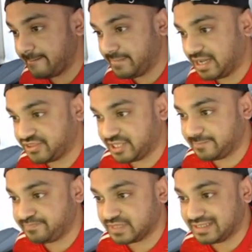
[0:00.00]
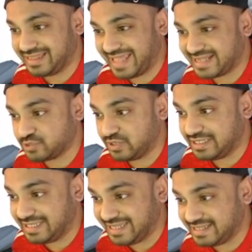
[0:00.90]
but I think the legs we
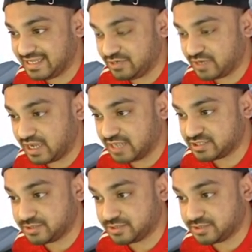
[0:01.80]
need in regards